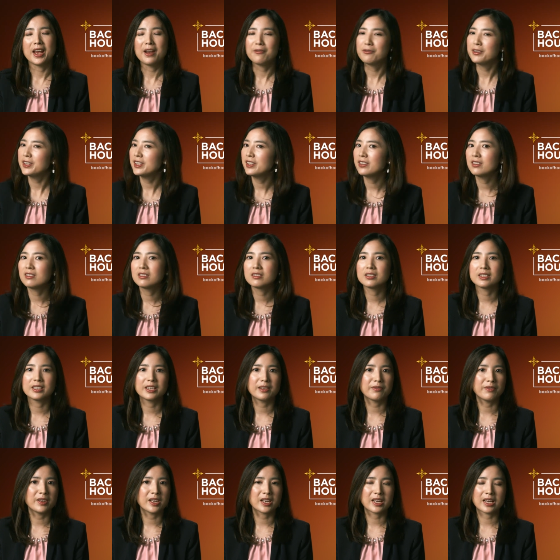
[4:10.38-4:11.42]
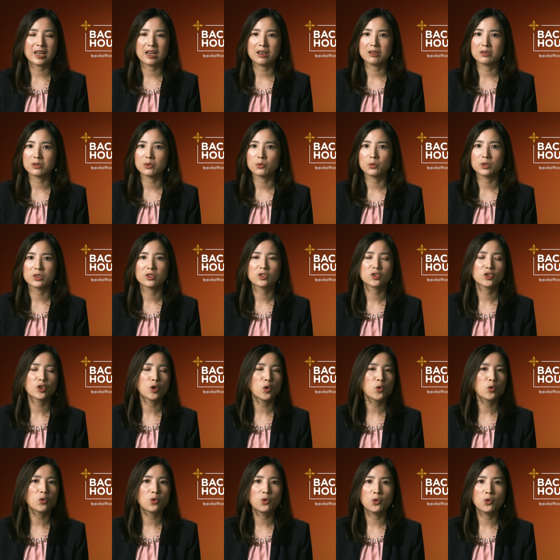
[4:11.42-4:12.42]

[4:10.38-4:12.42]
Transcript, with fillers: Every year the evening gowns was so